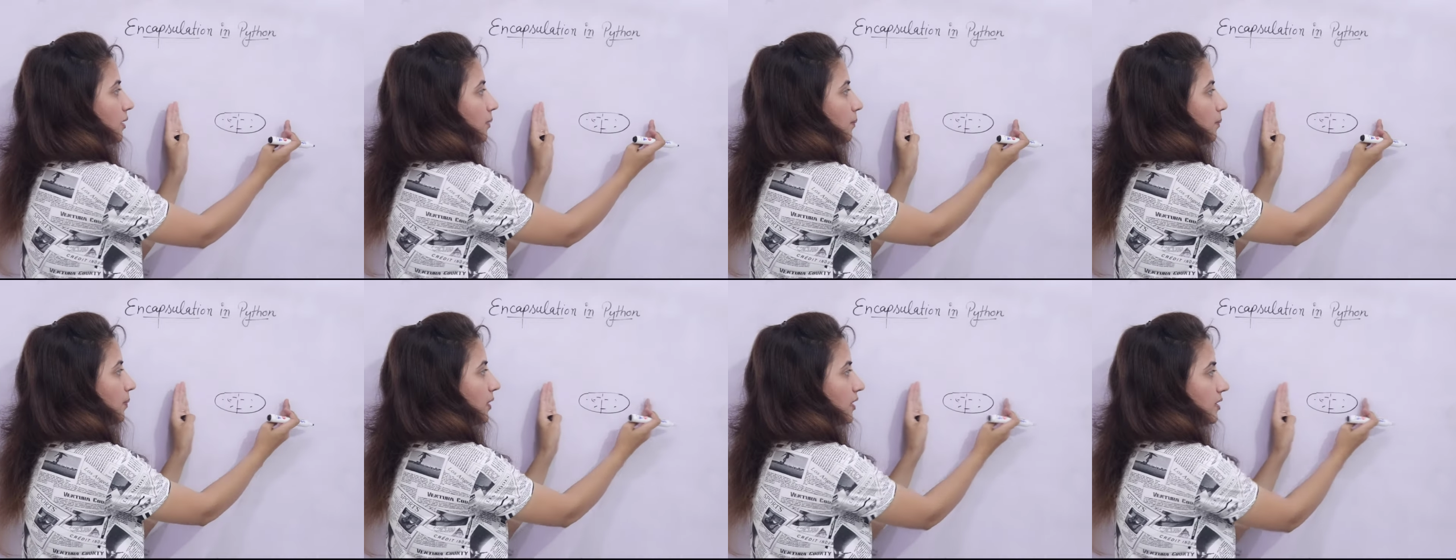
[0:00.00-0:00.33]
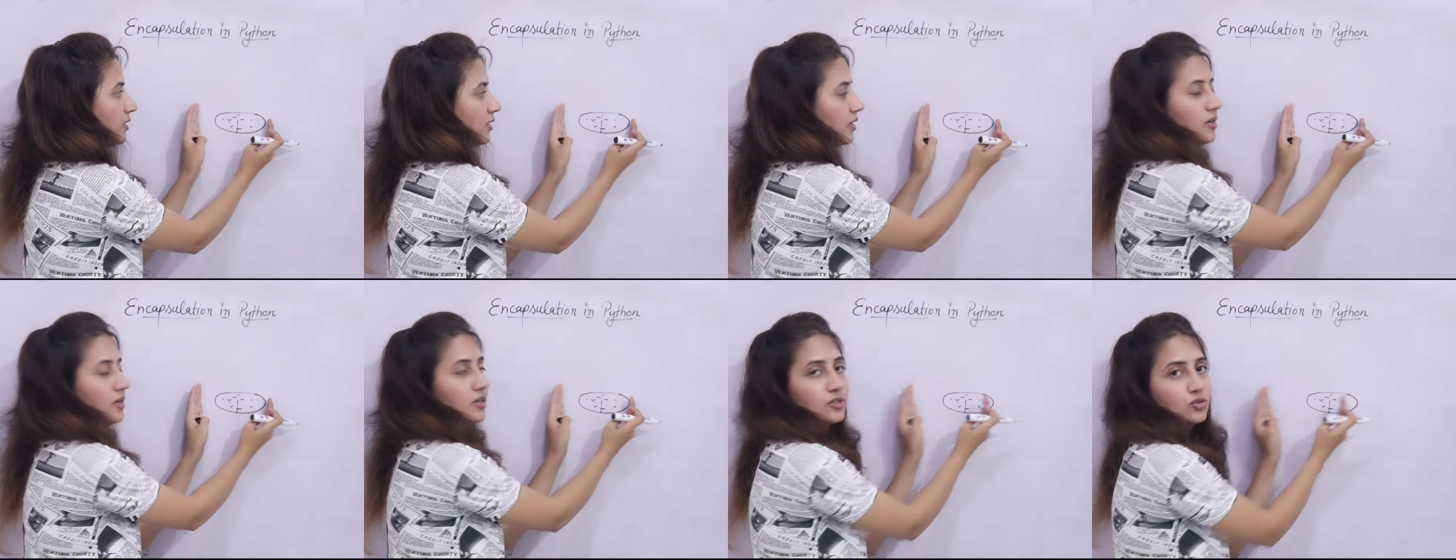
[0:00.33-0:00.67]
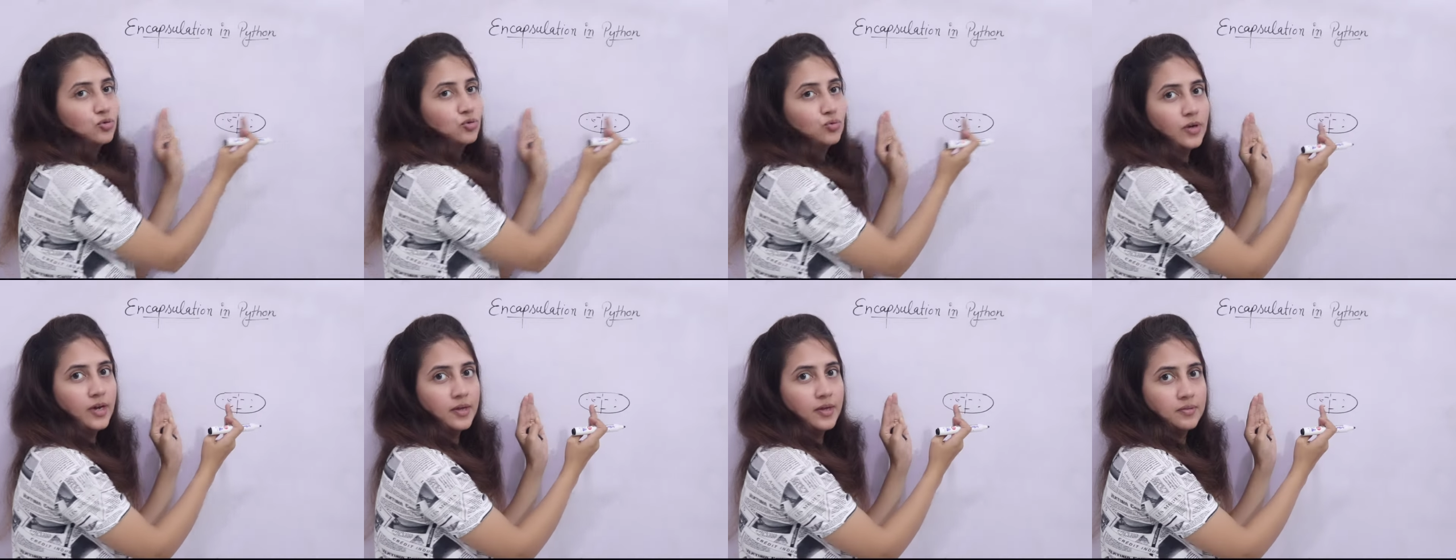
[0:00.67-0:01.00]

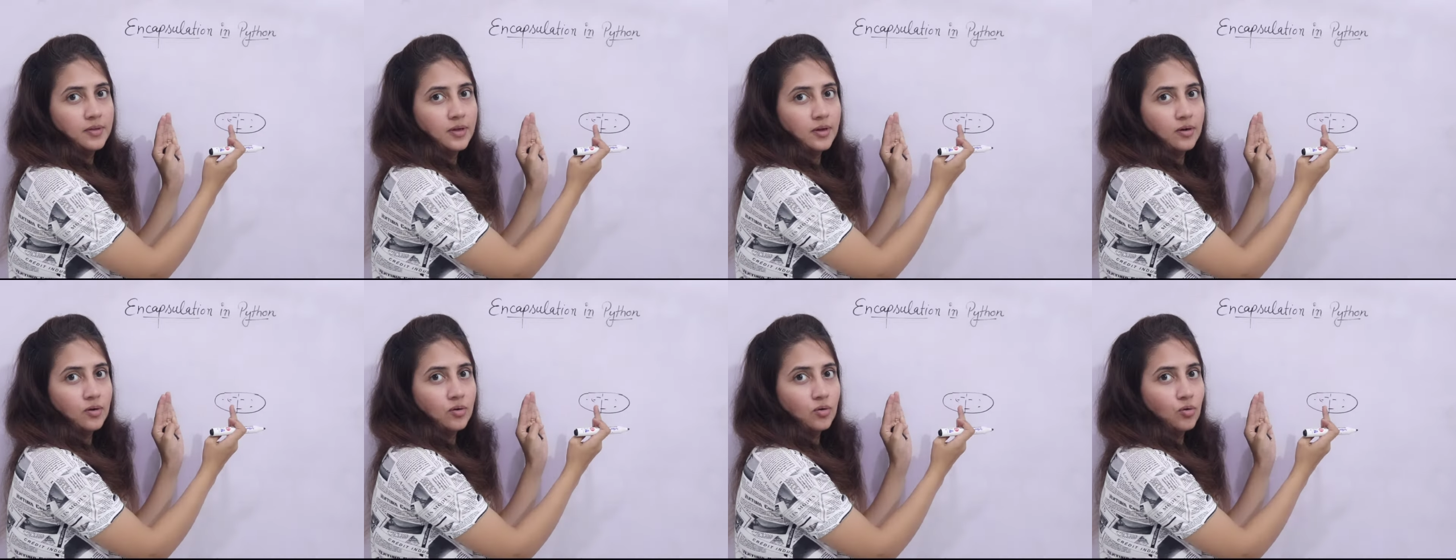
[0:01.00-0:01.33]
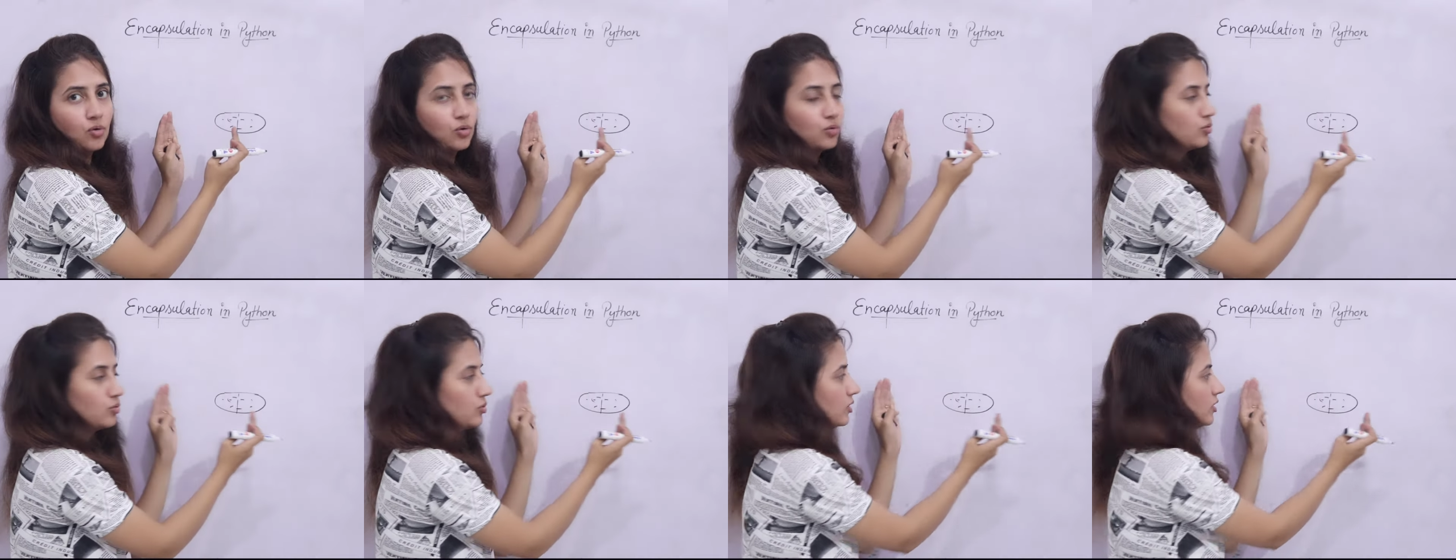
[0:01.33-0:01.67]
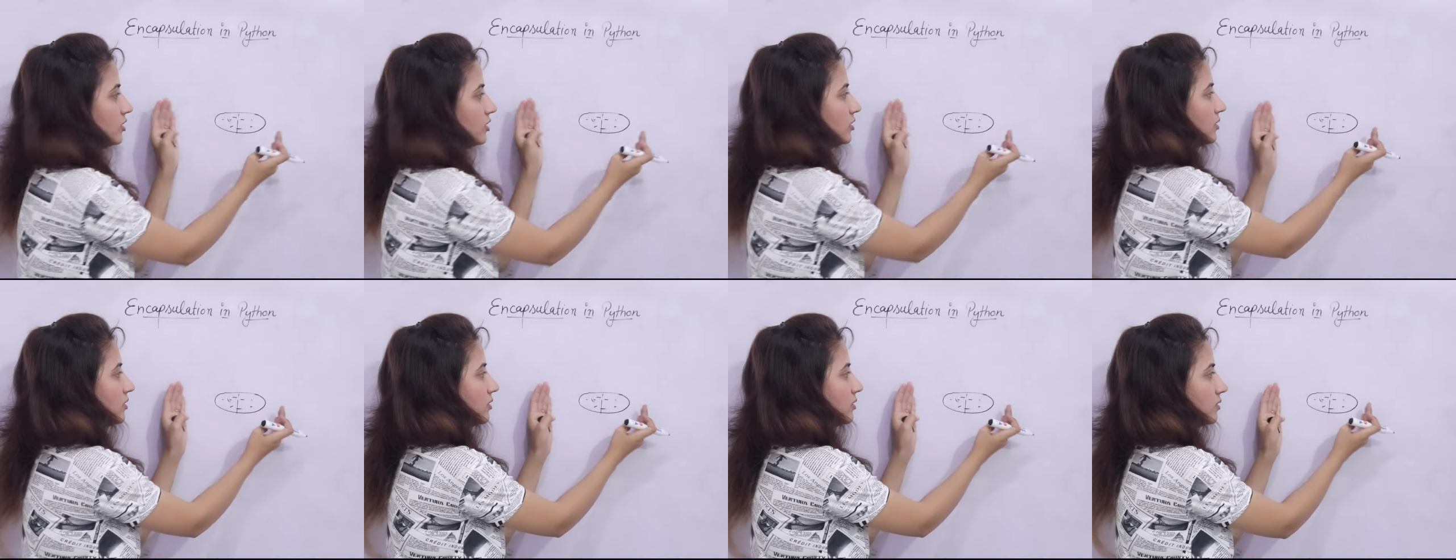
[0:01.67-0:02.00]
bundled together or
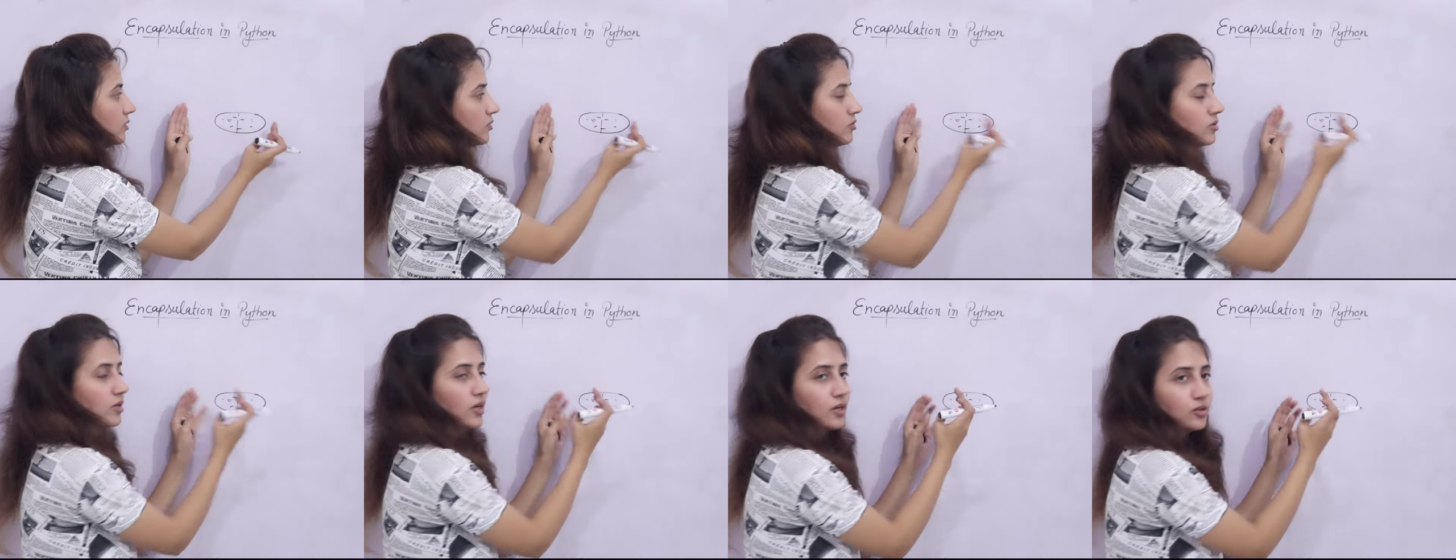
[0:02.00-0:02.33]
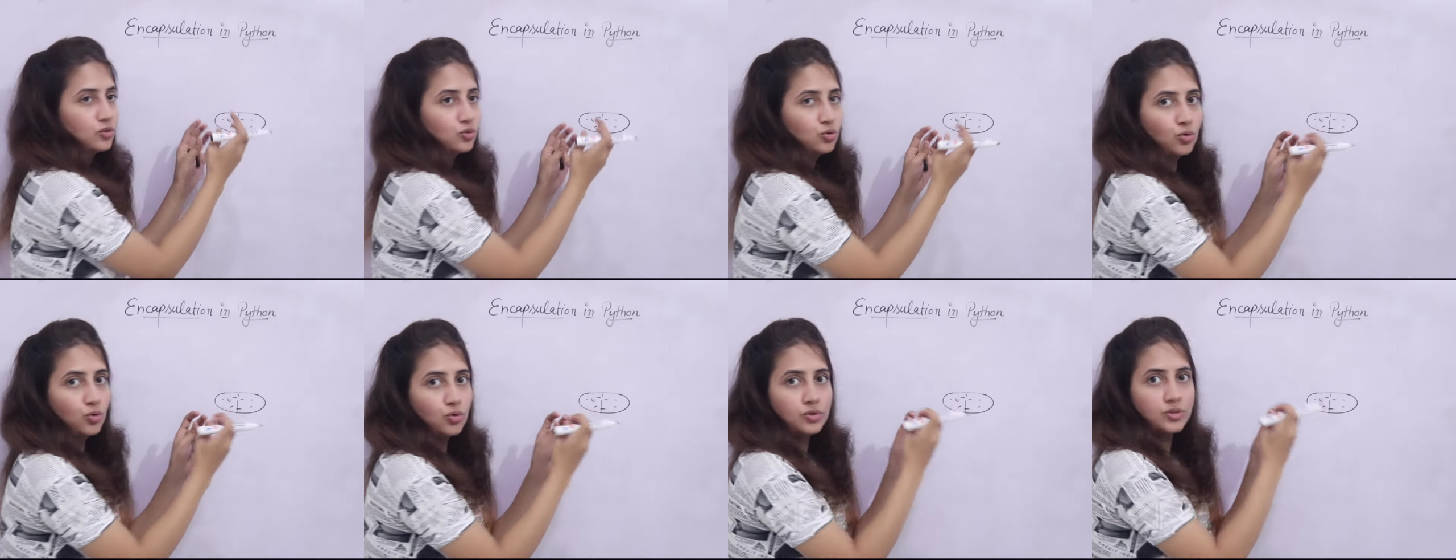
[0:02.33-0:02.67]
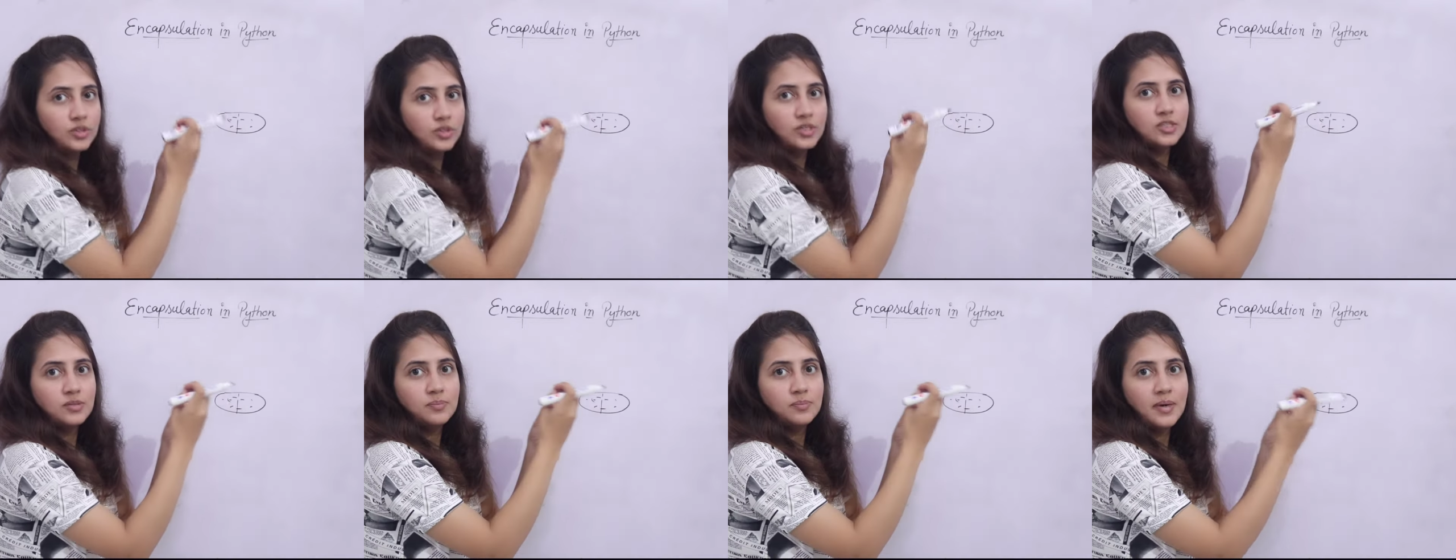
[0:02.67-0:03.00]
these drugs or
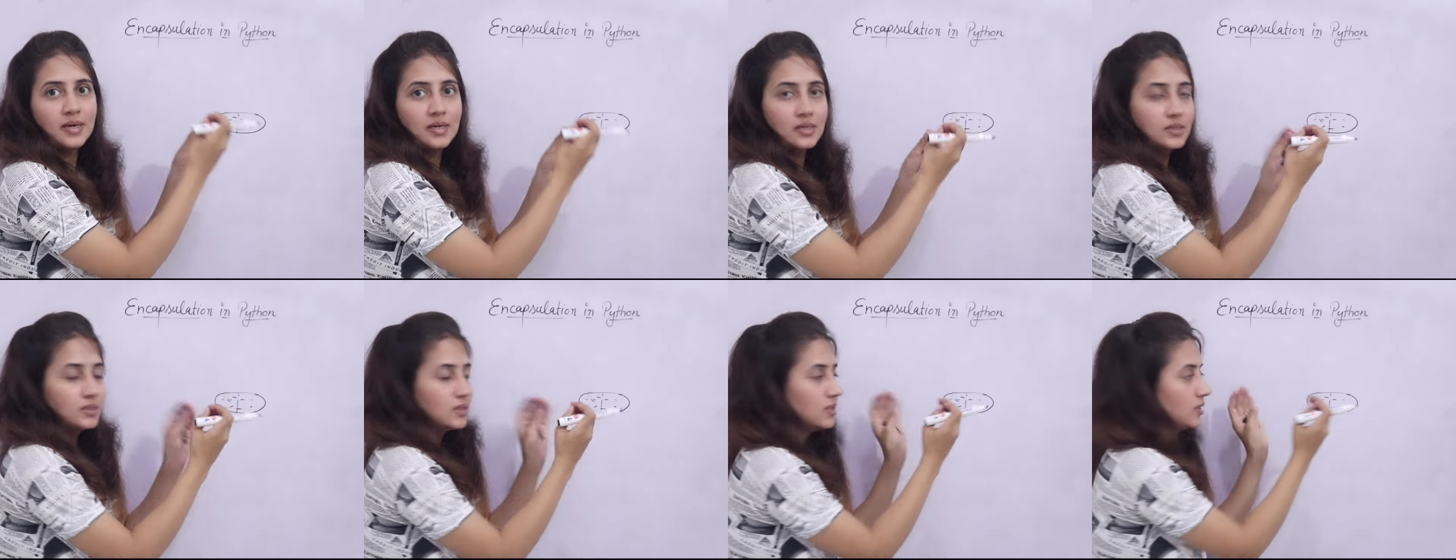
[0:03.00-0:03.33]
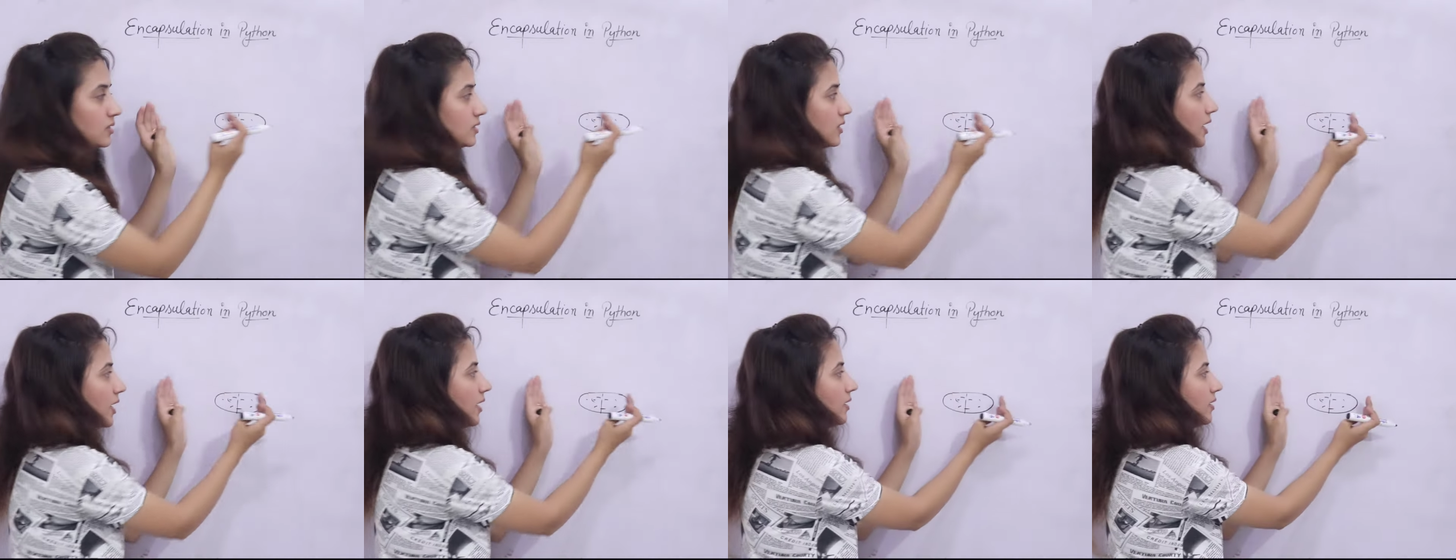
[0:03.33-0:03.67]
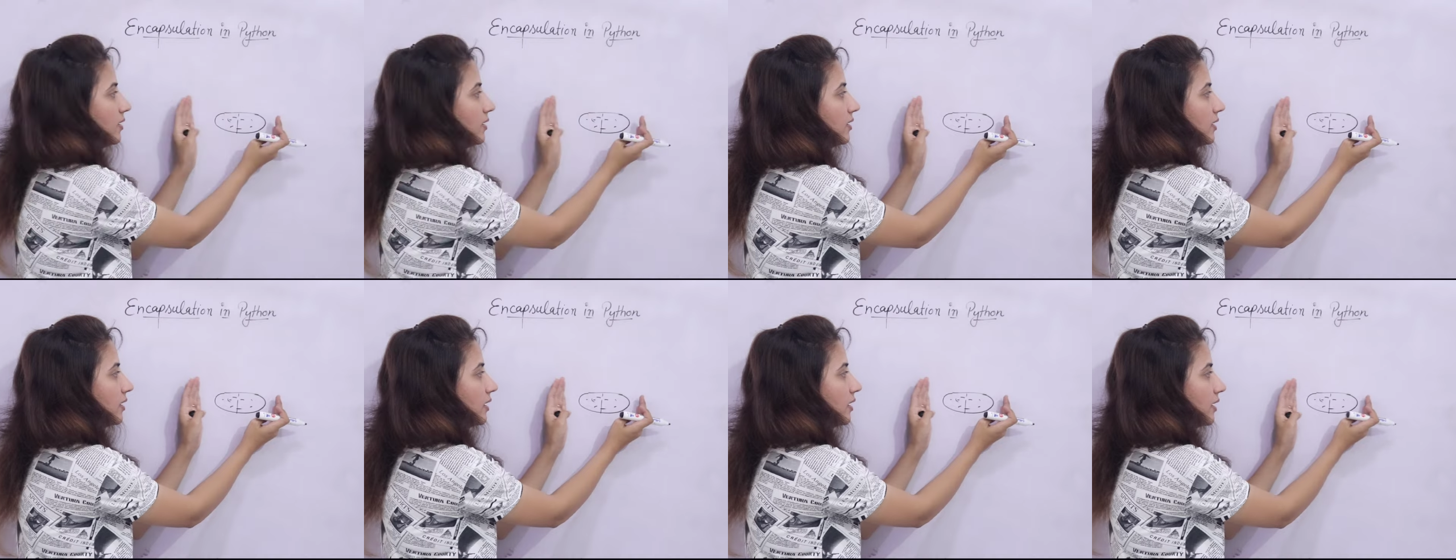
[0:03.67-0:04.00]
these medicines
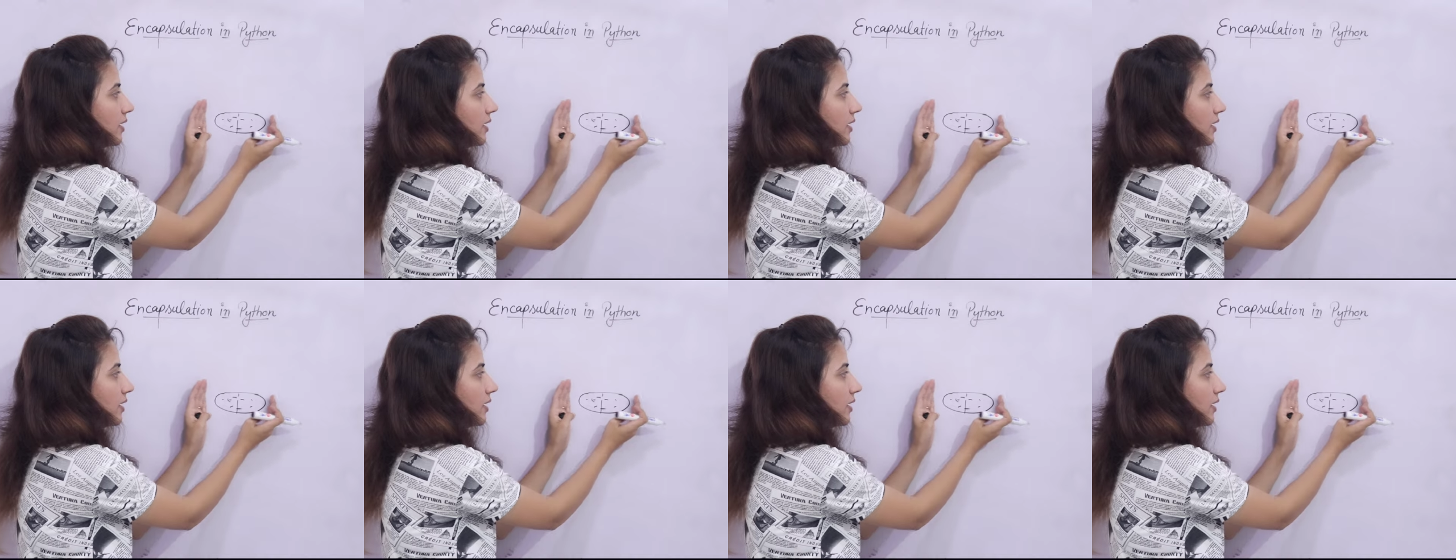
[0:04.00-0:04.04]
are